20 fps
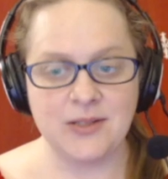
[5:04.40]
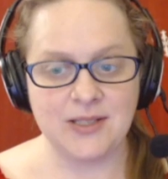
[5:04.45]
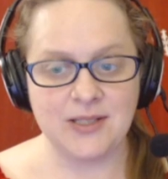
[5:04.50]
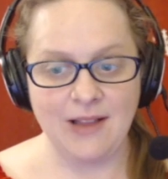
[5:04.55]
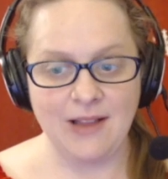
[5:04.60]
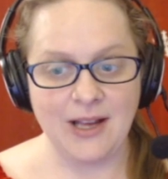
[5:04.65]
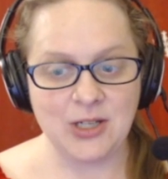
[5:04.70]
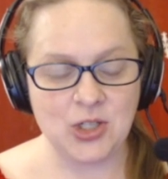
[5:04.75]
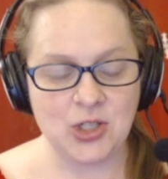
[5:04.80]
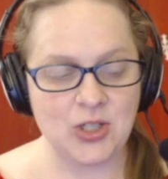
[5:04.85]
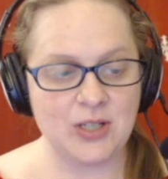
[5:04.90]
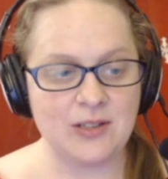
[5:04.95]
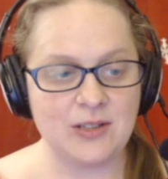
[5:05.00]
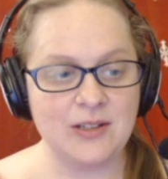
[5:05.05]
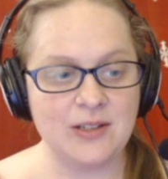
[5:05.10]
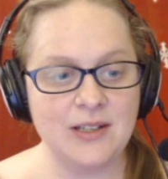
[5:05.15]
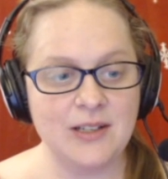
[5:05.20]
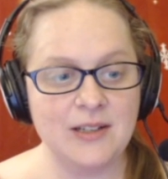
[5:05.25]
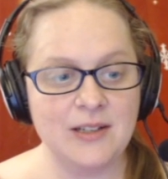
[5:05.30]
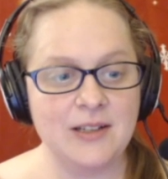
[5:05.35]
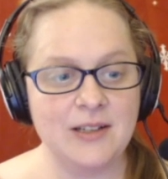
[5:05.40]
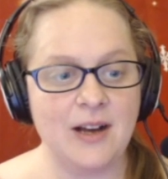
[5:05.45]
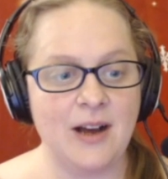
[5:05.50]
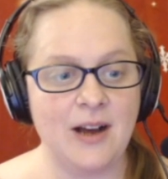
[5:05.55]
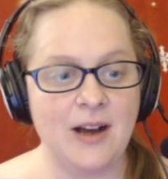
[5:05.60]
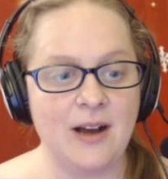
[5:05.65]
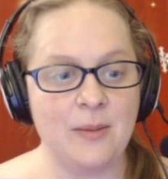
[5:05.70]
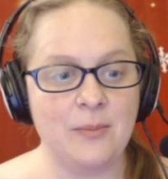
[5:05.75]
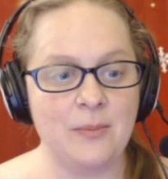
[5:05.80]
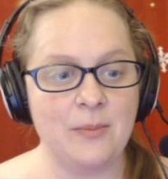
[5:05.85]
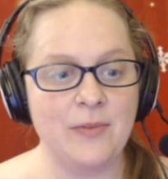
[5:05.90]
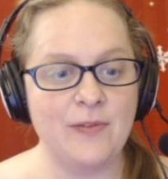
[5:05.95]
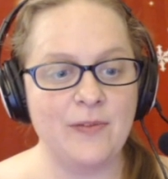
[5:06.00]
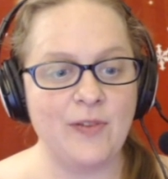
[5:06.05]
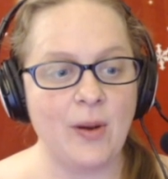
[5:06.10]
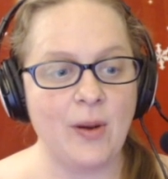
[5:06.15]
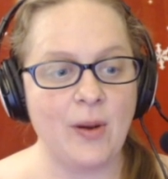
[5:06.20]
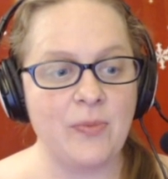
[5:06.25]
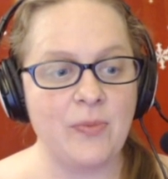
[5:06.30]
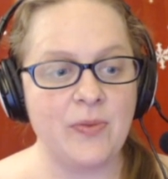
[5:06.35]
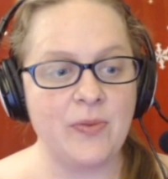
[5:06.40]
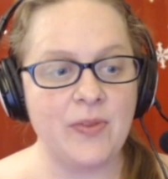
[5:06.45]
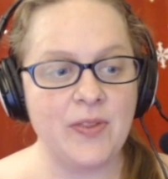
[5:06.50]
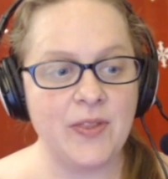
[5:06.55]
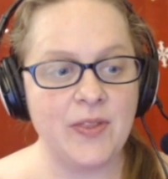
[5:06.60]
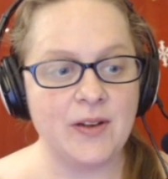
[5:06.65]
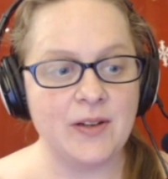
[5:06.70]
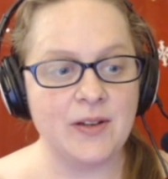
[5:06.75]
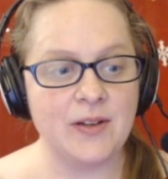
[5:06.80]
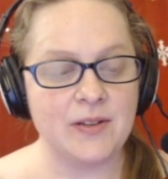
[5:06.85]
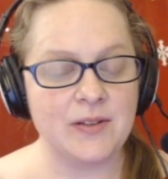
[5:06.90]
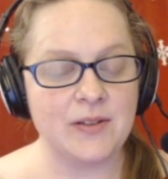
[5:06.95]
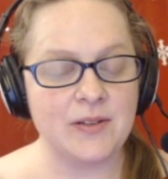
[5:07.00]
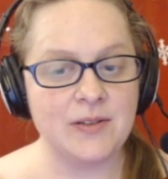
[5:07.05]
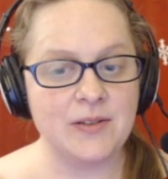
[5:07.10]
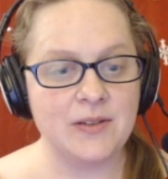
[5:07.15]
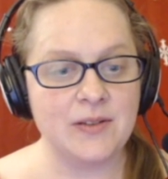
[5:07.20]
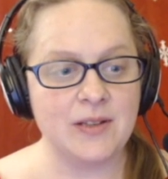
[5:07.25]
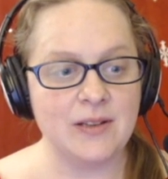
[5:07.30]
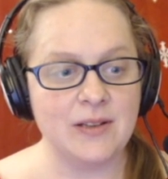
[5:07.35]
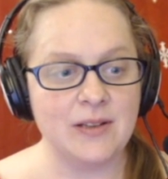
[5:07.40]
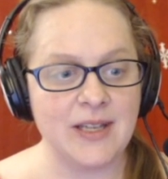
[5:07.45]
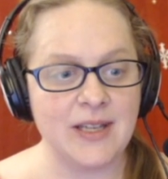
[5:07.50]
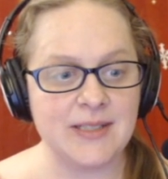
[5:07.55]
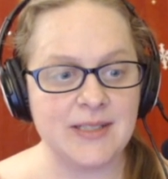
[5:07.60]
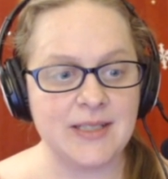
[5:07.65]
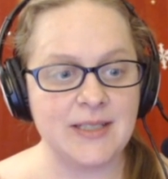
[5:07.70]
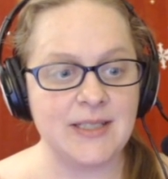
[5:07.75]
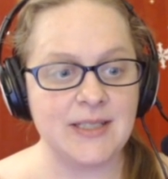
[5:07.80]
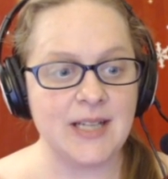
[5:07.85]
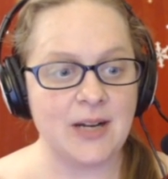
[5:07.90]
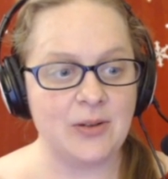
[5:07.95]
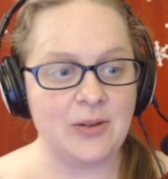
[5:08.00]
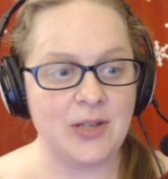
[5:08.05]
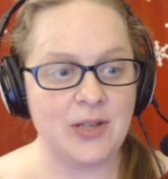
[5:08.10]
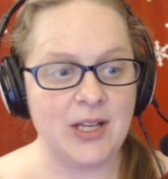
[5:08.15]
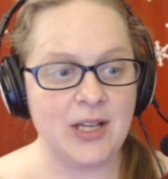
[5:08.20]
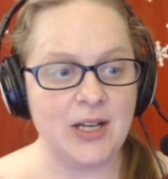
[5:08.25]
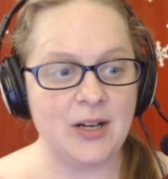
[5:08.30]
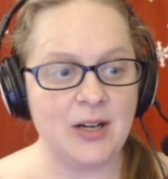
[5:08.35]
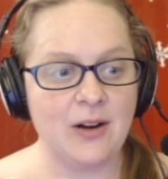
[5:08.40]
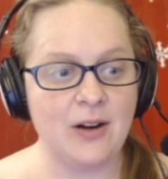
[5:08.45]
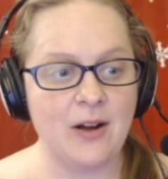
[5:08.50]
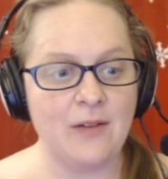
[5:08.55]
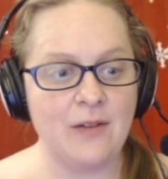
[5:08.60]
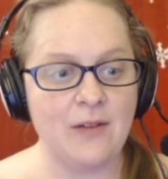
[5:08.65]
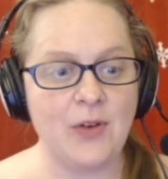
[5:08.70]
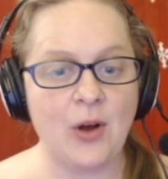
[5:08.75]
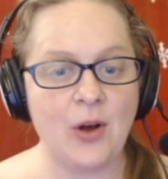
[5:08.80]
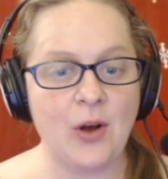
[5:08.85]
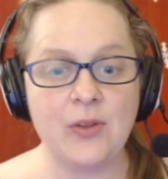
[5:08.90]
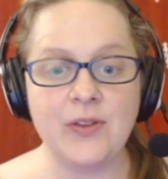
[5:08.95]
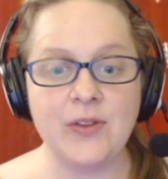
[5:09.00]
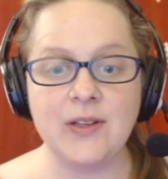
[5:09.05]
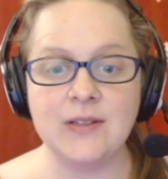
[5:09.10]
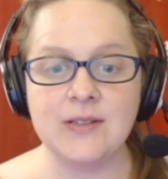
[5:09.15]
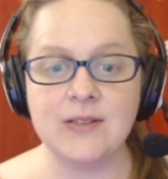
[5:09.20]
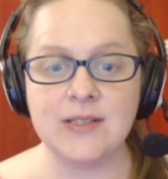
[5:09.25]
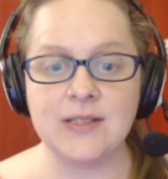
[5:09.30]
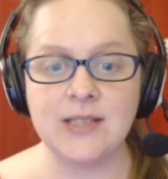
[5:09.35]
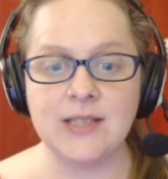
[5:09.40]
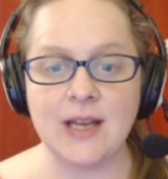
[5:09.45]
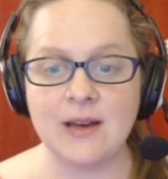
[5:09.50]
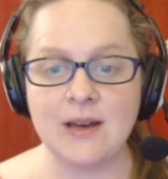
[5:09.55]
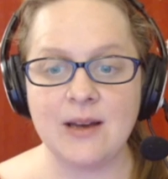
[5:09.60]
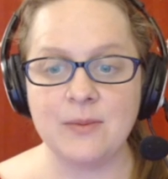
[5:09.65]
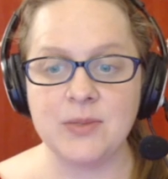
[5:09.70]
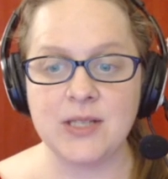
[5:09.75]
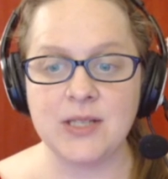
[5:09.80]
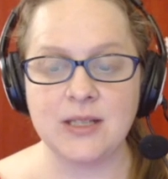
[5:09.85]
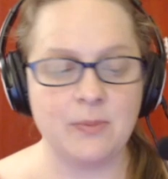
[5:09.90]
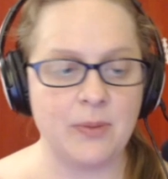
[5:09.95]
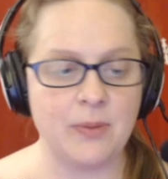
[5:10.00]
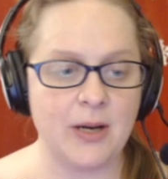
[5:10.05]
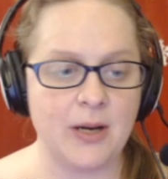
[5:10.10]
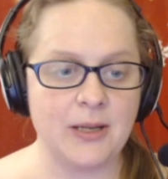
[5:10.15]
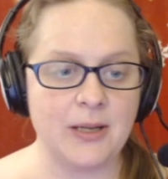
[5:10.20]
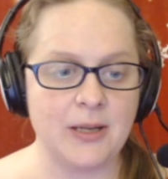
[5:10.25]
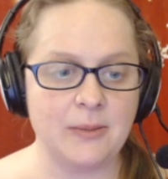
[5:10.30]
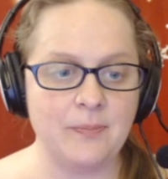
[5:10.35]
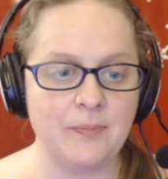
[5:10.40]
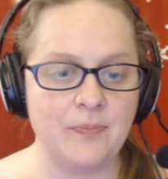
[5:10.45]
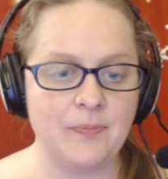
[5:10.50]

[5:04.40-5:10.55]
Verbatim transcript: selection um, from the, the list down here of all these tabs at the bottom.